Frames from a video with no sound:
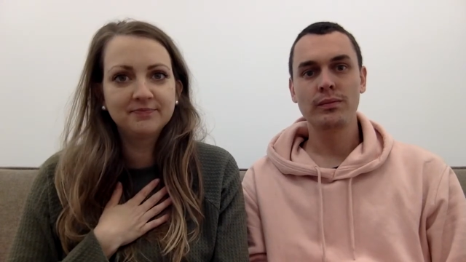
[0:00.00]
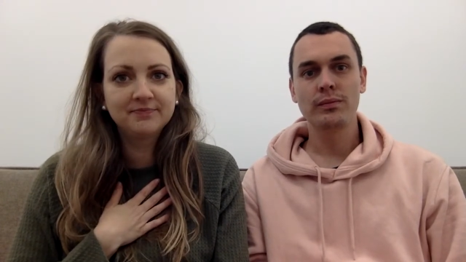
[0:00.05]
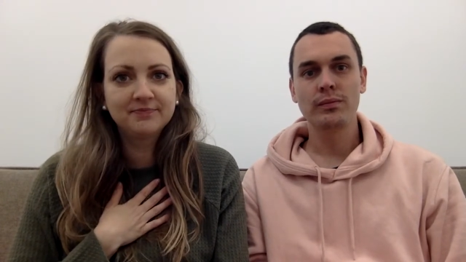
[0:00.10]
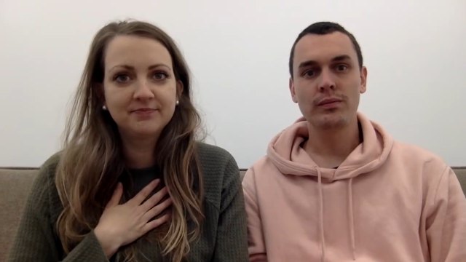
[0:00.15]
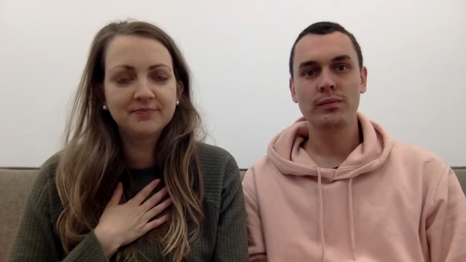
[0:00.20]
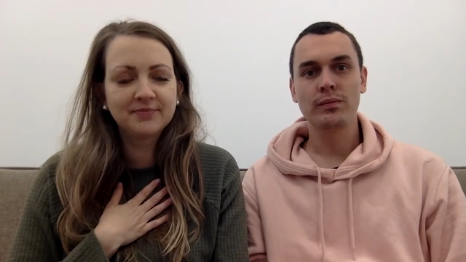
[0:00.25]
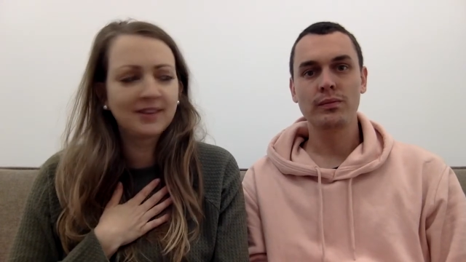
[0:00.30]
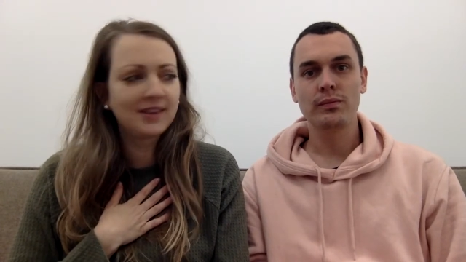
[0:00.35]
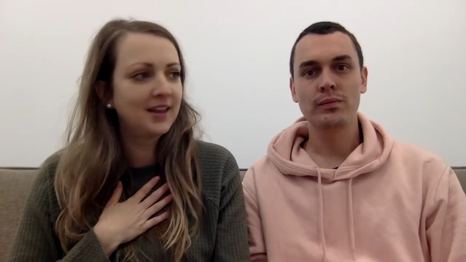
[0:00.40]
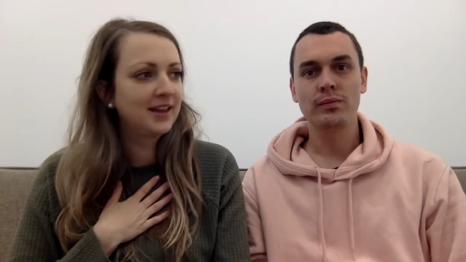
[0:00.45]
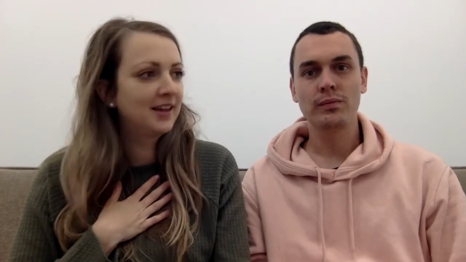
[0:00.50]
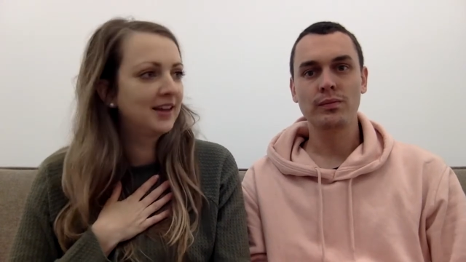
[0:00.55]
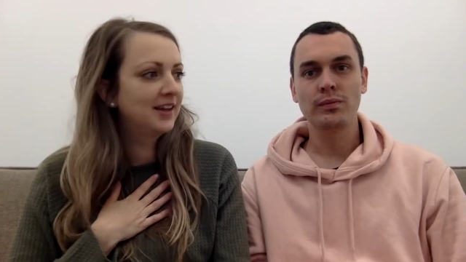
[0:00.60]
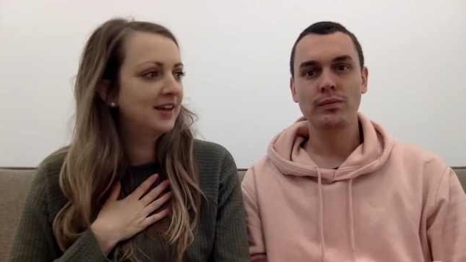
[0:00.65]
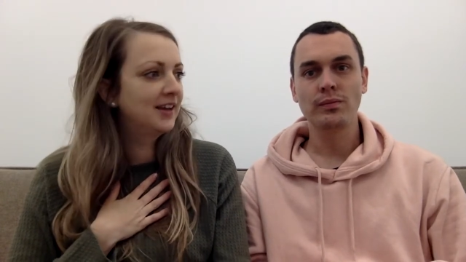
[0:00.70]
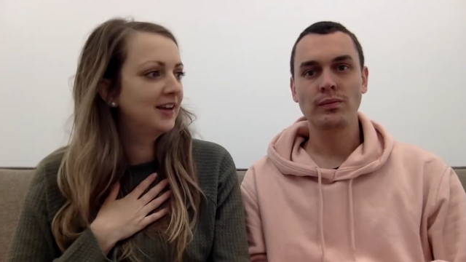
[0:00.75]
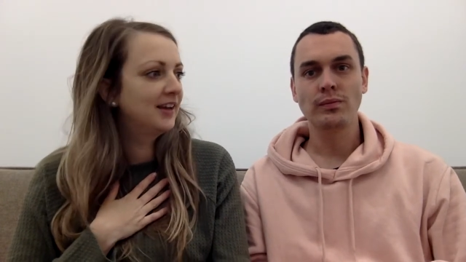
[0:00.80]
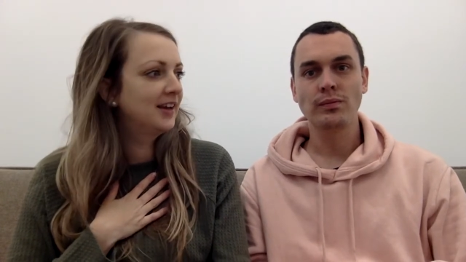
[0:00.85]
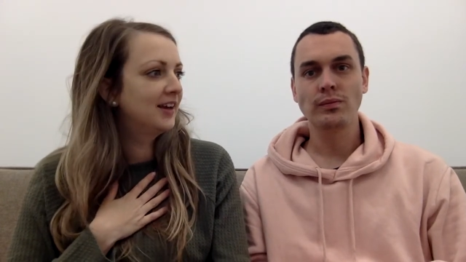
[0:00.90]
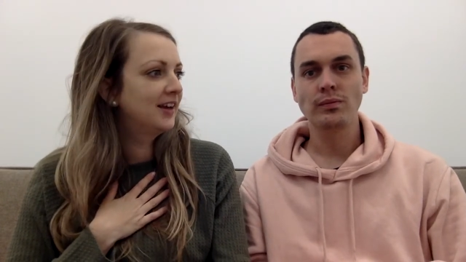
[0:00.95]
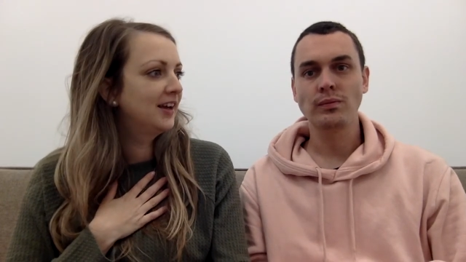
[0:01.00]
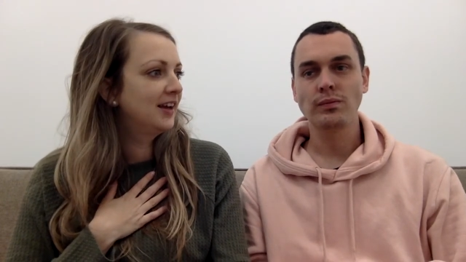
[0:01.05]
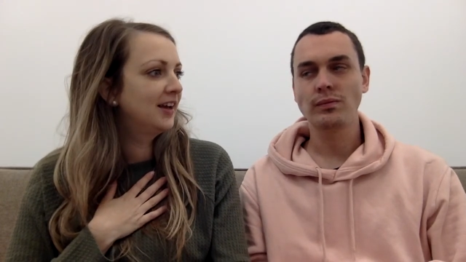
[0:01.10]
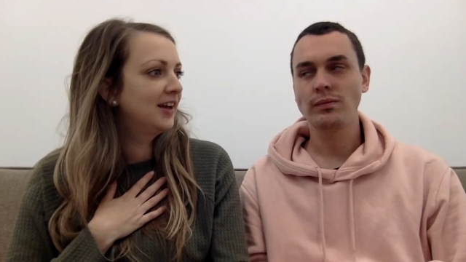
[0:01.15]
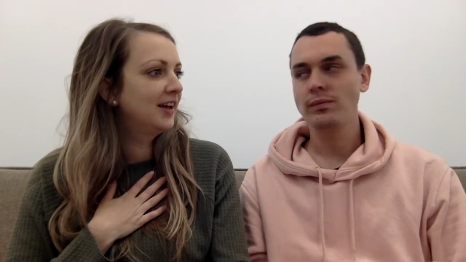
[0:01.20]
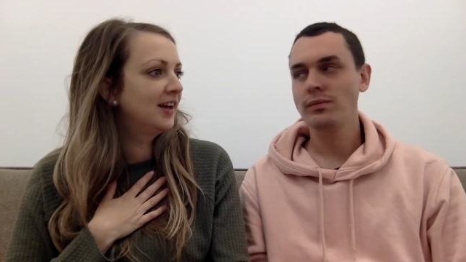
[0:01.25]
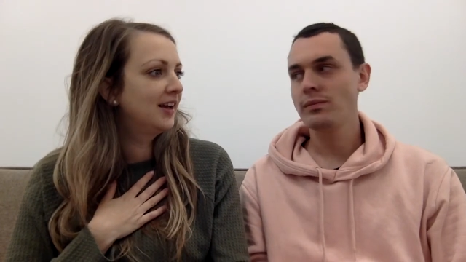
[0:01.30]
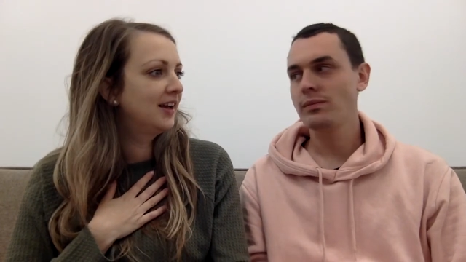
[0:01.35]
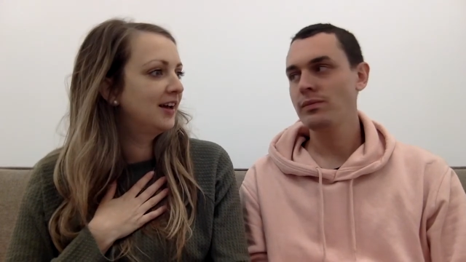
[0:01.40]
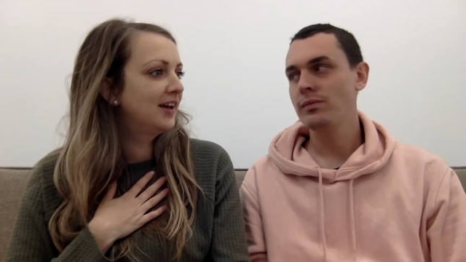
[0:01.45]

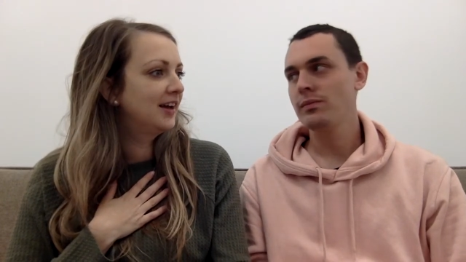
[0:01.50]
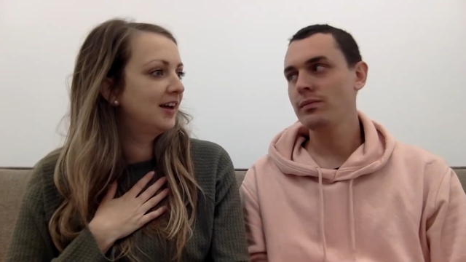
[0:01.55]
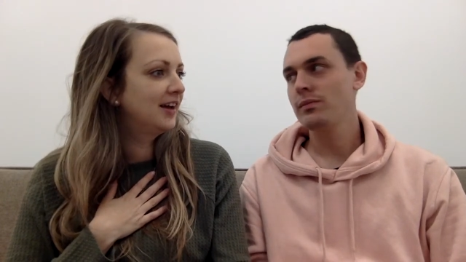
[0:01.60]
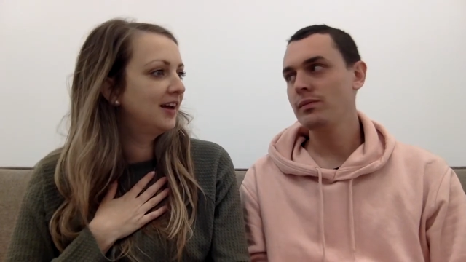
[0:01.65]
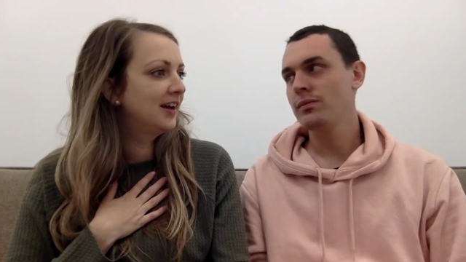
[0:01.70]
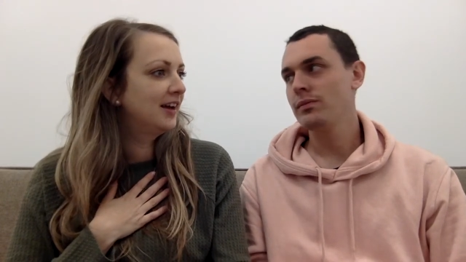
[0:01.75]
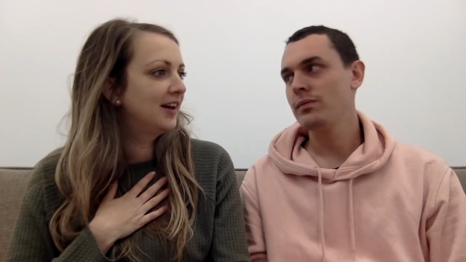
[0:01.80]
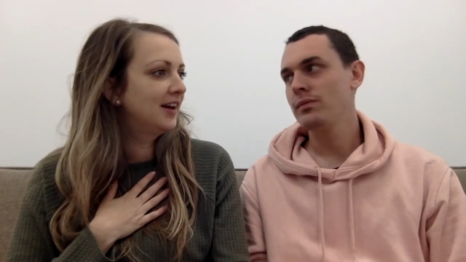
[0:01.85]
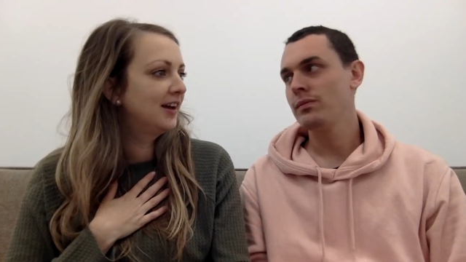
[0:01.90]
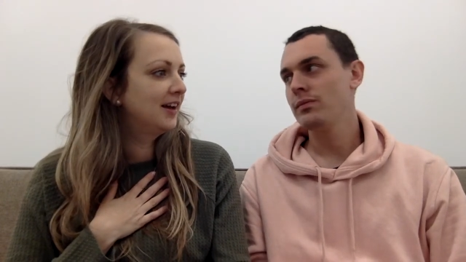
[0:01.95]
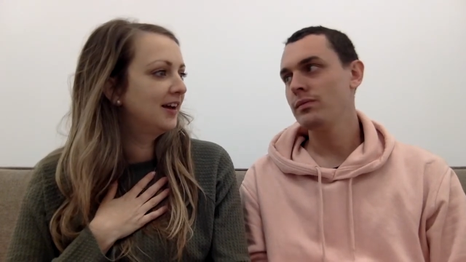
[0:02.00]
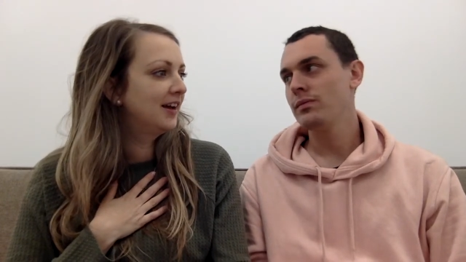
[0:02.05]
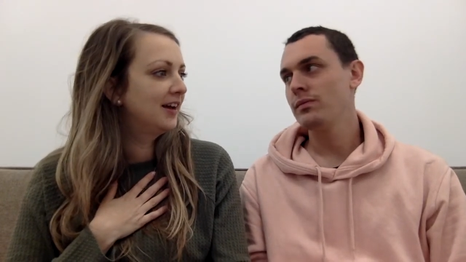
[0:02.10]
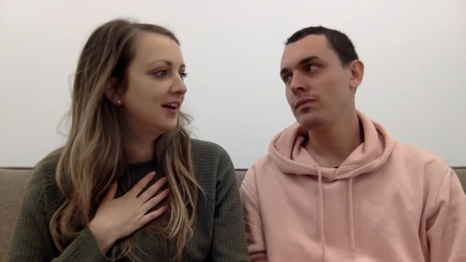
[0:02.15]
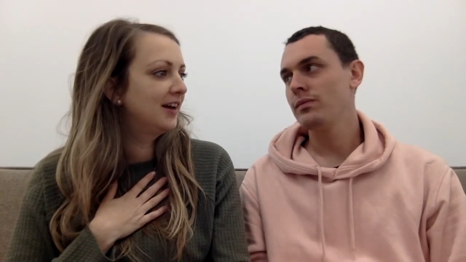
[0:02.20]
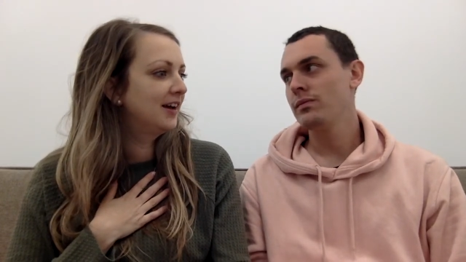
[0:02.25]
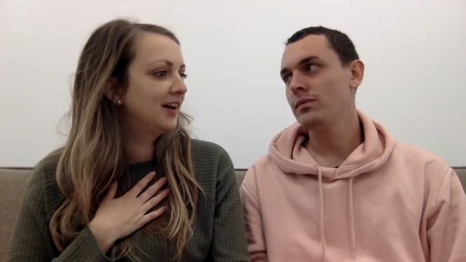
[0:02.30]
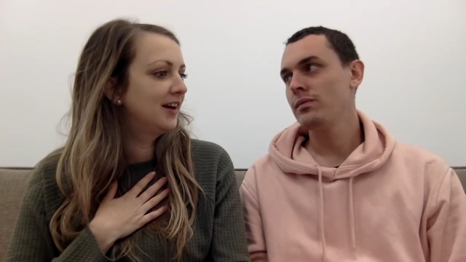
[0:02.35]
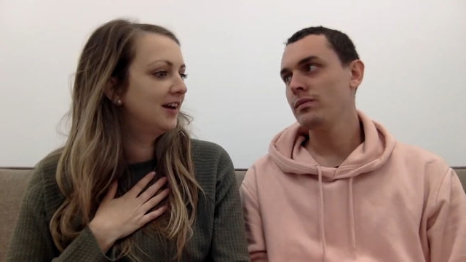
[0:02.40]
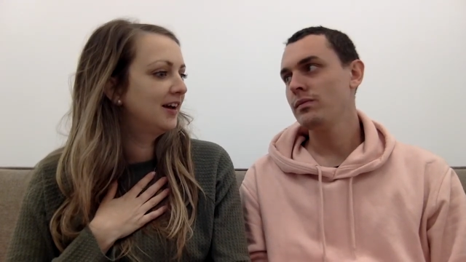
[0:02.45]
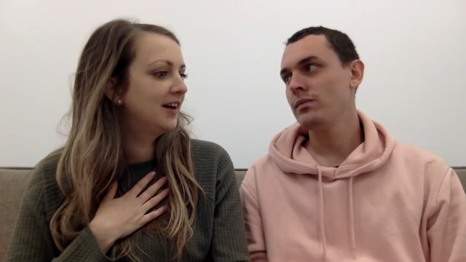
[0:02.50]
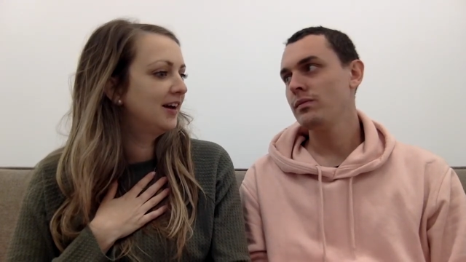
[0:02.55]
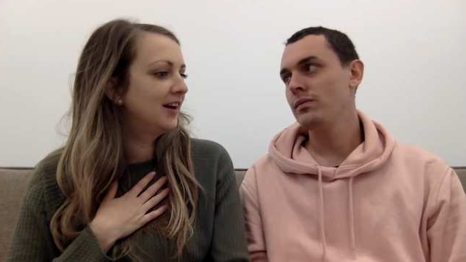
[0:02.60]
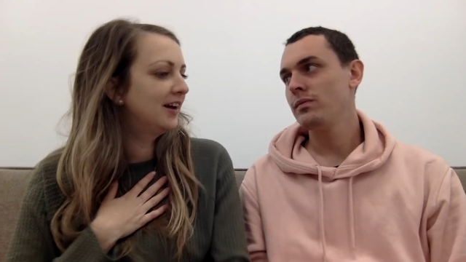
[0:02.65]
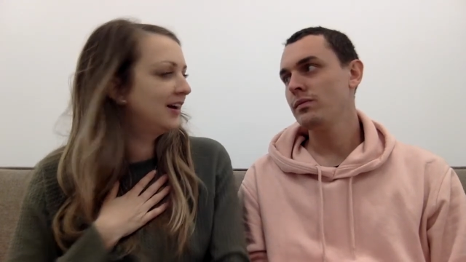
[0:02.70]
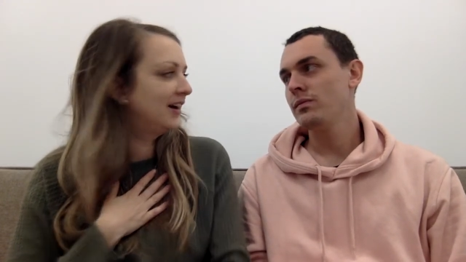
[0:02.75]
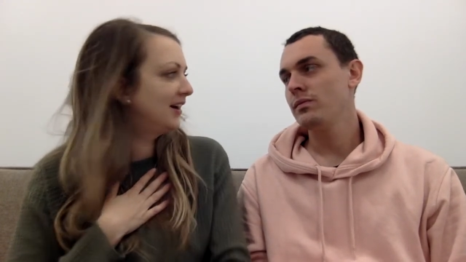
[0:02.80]
[no speech]